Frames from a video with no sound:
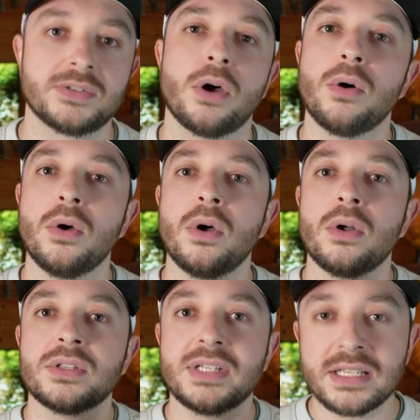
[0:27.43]
So,
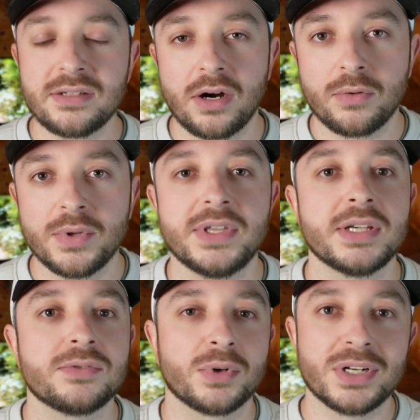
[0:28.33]
to get started with
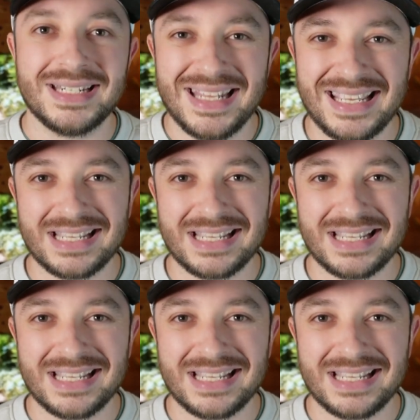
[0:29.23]
this, we're going to dig